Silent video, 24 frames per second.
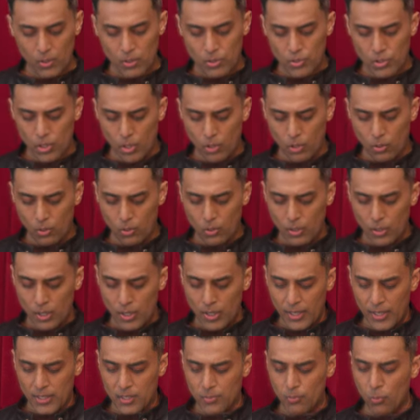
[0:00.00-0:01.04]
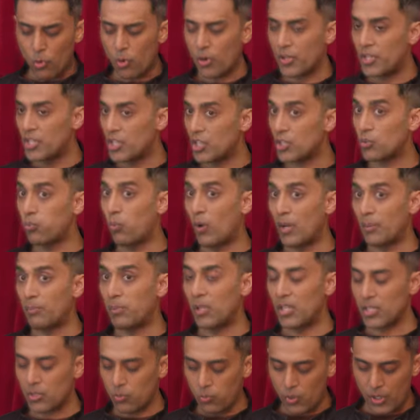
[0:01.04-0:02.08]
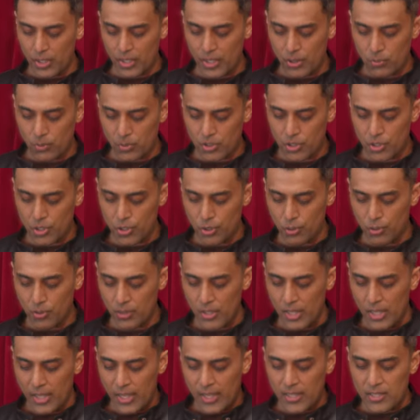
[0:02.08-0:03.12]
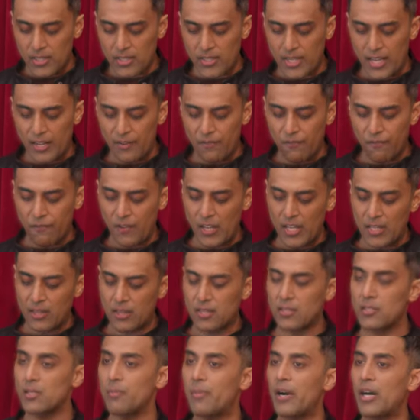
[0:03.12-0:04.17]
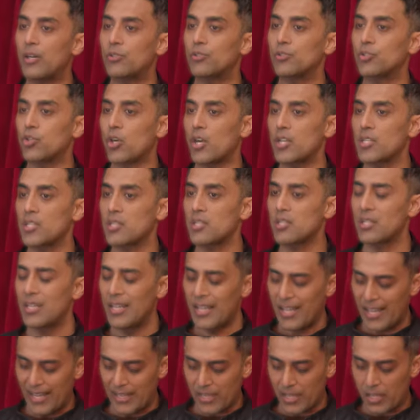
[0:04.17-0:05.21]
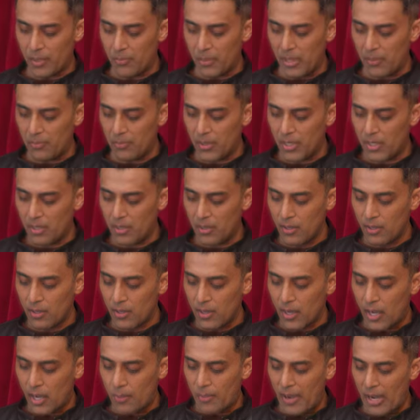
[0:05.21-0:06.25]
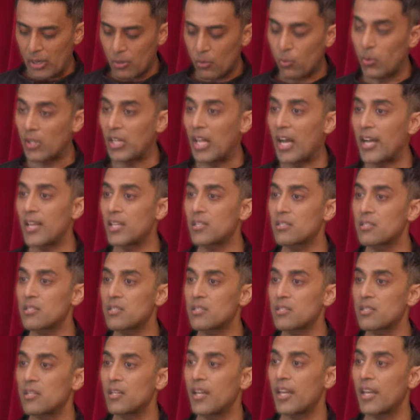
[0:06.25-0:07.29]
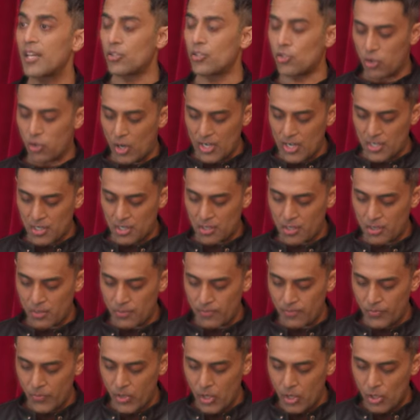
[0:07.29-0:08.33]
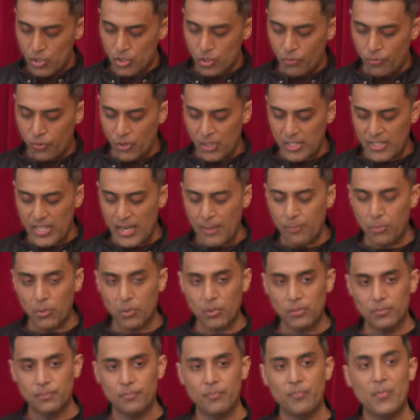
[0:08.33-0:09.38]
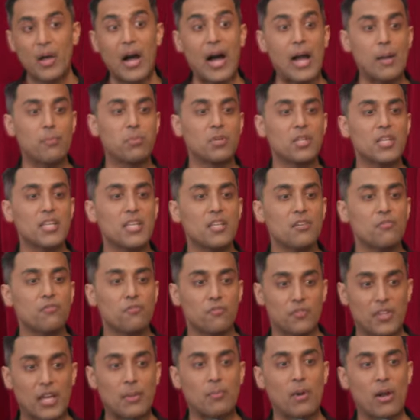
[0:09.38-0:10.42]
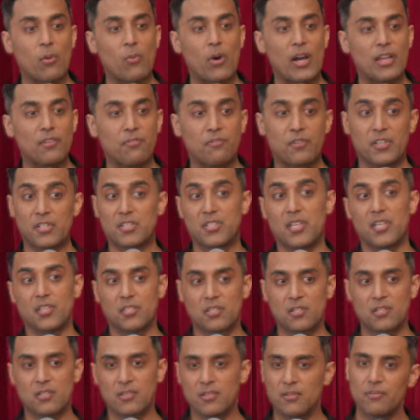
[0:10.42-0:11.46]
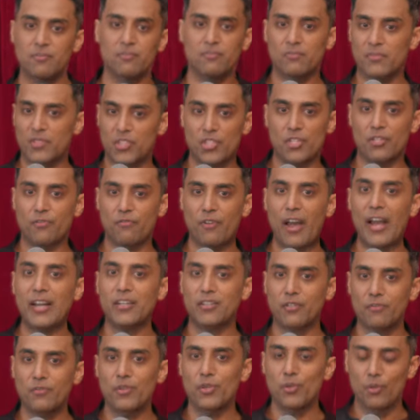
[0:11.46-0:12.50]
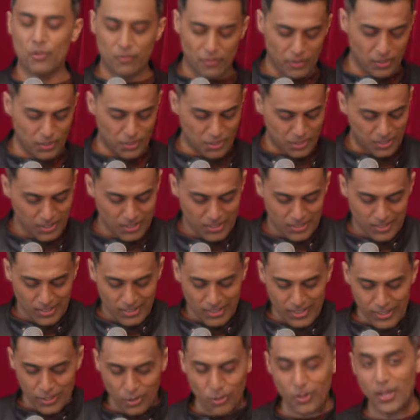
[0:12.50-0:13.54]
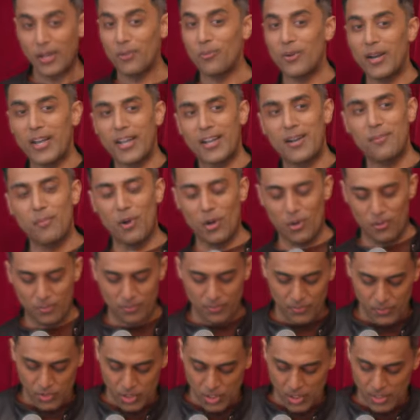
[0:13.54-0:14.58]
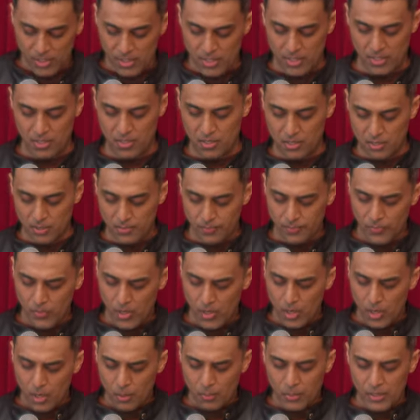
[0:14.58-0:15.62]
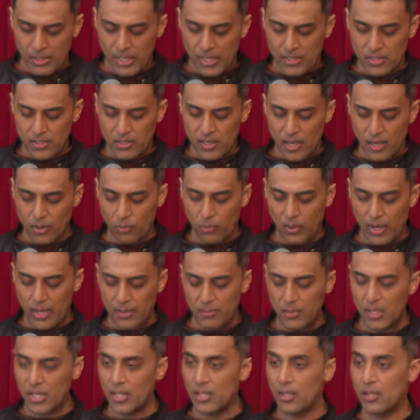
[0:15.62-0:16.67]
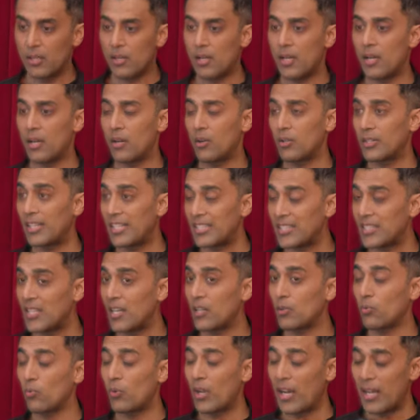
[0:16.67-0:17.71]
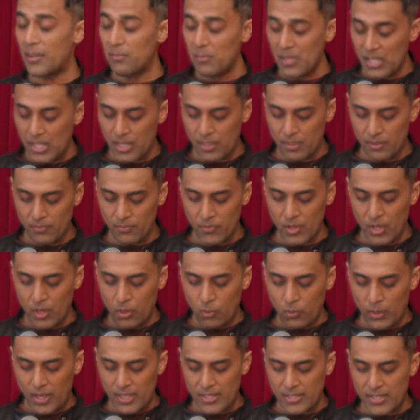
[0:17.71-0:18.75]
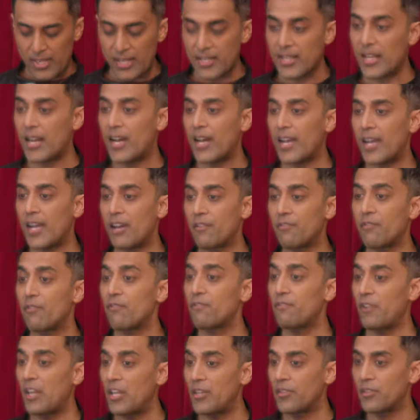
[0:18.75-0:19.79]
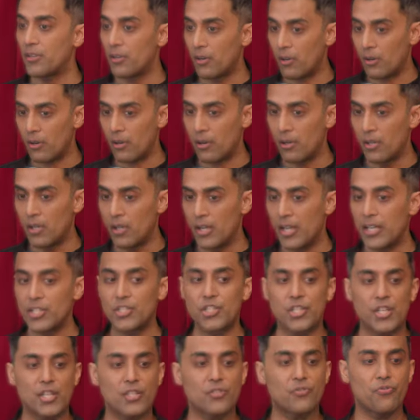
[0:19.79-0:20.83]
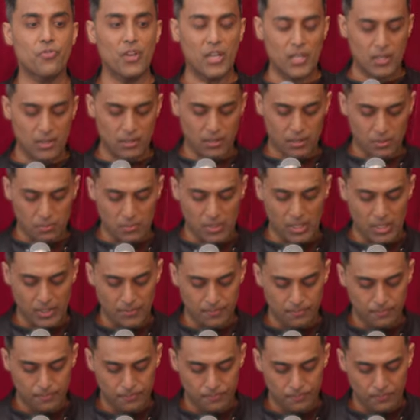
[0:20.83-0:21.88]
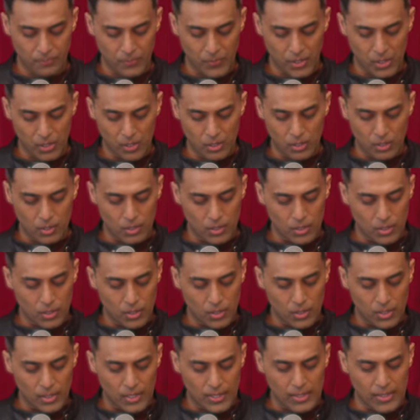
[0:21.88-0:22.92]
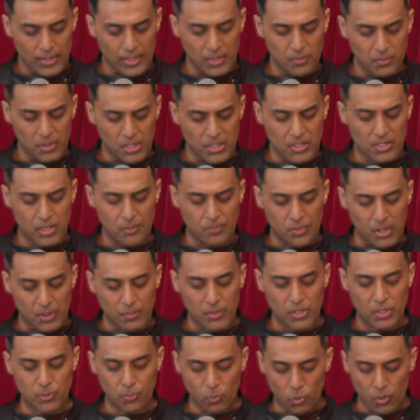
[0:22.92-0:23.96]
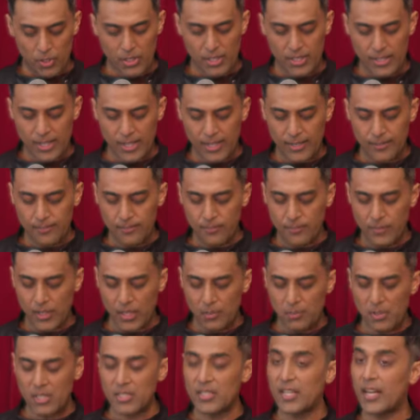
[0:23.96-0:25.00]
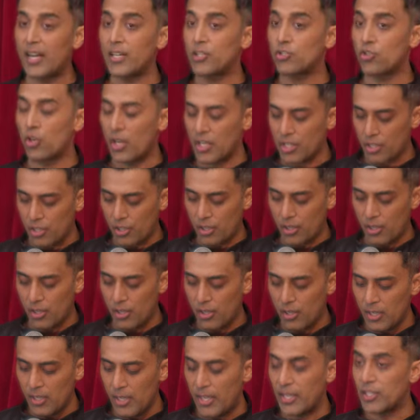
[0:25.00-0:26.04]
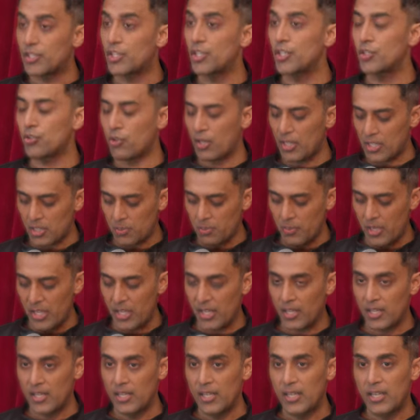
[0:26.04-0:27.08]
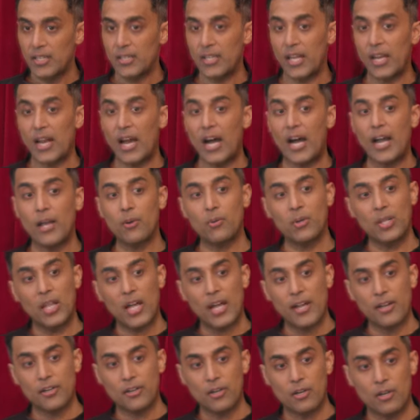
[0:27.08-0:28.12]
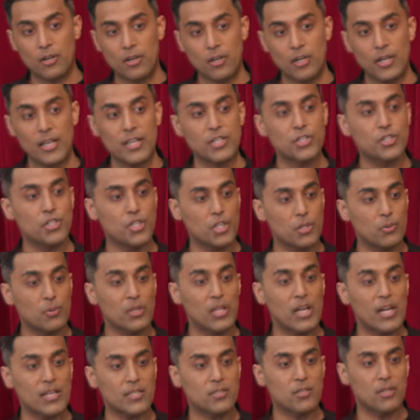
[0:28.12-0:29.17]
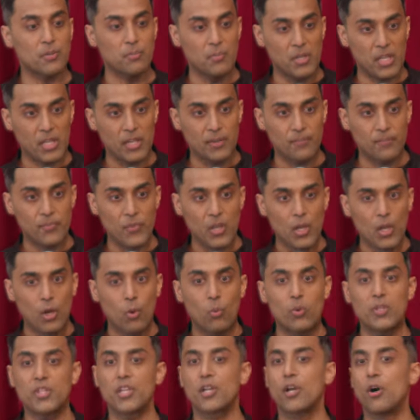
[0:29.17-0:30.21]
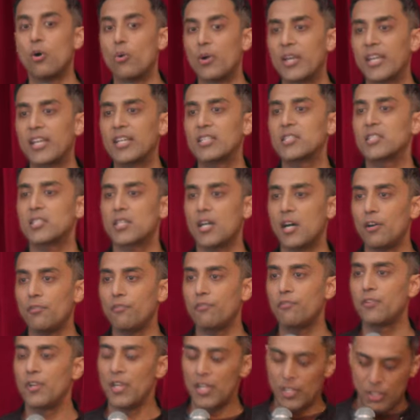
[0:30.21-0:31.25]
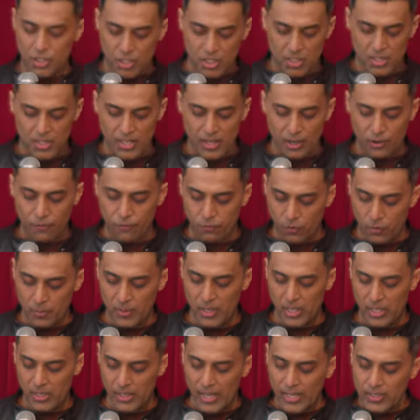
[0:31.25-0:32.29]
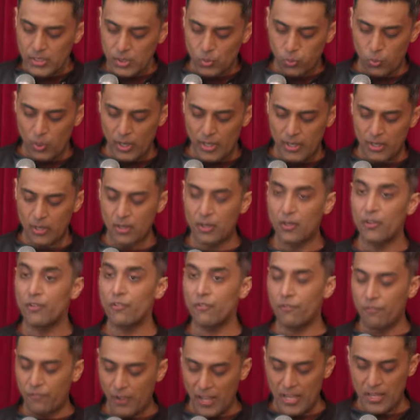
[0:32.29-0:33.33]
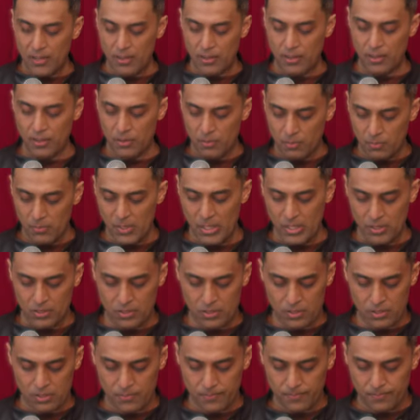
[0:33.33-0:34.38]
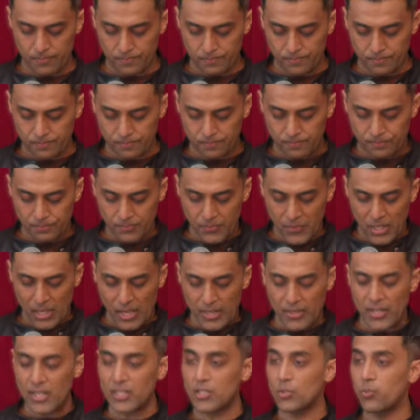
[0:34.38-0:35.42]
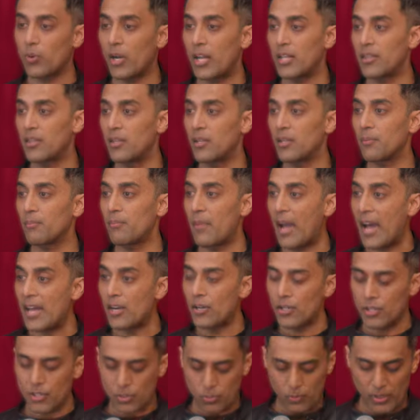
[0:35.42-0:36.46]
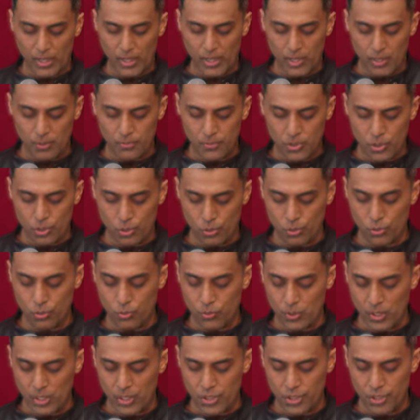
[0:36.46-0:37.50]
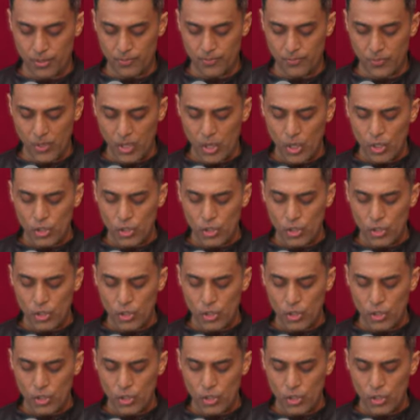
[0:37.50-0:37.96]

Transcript: So it's more than just one plus one equals two. Instead, faith is about trust and commitment, about reliance and trust. So for example, I believe that my wife exists. She's a fact of the universe. I know that when I come home, she exists. But that's not what I mean. Uh, that's not what I mean when I say that I have faith in her and she has faith in me. It means something much more than that. It means that I trust her and she trusts me, that I rely on her and she relies on me. When the going gets tough, she's there for me. That's what faith means. And that's what I think matters when it comes to religion.